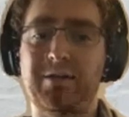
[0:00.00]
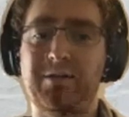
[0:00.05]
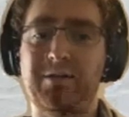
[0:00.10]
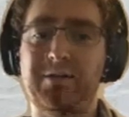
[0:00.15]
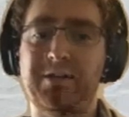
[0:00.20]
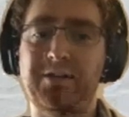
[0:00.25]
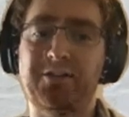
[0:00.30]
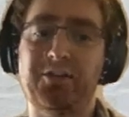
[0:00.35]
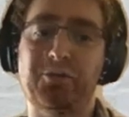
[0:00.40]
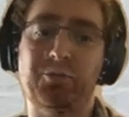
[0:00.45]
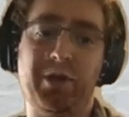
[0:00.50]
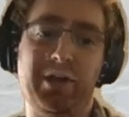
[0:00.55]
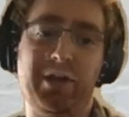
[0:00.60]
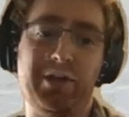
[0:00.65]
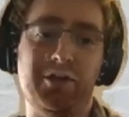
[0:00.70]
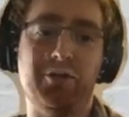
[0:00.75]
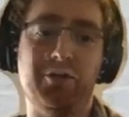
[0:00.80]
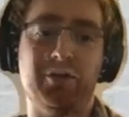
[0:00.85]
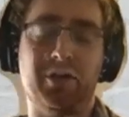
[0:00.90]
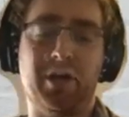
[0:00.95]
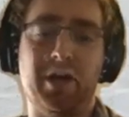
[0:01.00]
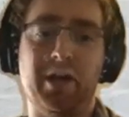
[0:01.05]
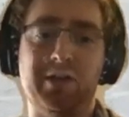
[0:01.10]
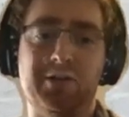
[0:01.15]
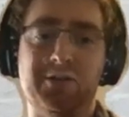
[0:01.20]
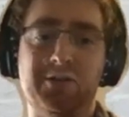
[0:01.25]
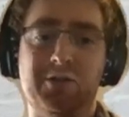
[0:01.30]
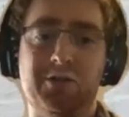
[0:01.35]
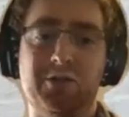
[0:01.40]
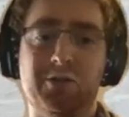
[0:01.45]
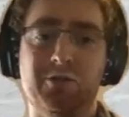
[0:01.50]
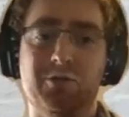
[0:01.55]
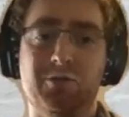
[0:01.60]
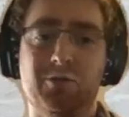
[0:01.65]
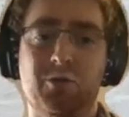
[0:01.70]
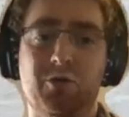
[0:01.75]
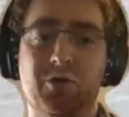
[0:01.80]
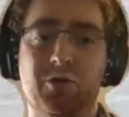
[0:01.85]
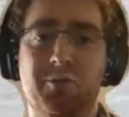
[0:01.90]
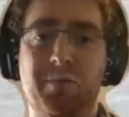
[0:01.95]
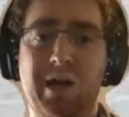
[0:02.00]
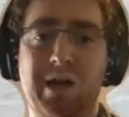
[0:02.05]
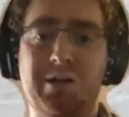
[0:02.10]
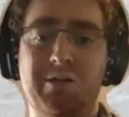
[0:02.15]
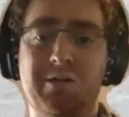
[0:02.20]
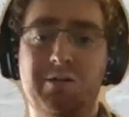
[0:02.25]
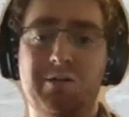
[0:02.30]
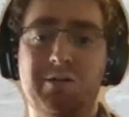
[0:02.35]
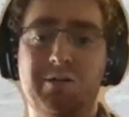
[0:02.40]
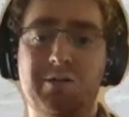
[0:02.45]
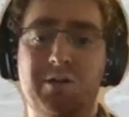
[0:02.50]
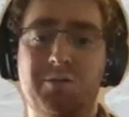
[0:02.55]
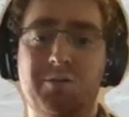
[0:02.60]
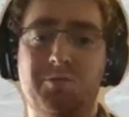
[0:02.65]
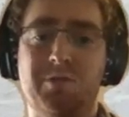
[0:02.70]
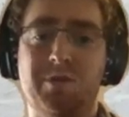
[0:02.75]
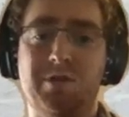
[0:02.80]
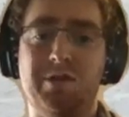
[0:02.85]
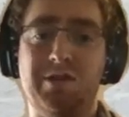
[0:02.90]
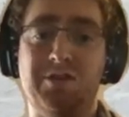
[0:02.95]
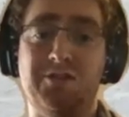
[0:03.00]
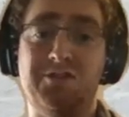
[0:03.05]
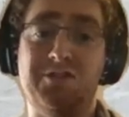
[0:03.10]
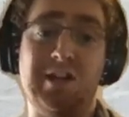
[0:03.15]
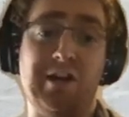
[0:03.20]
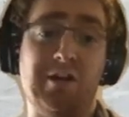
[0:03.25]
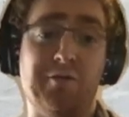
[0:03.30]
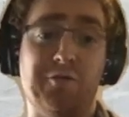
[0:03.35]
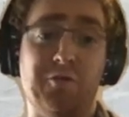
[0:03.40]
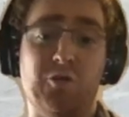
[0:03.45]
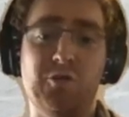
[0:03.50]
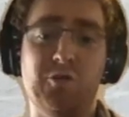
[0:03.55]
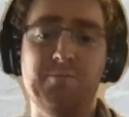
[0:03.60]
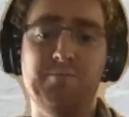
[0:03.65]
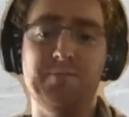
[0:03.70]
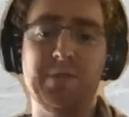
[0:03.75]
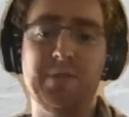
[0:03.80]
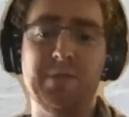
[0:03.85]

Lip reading: this is what I utilize to automate this Terraform.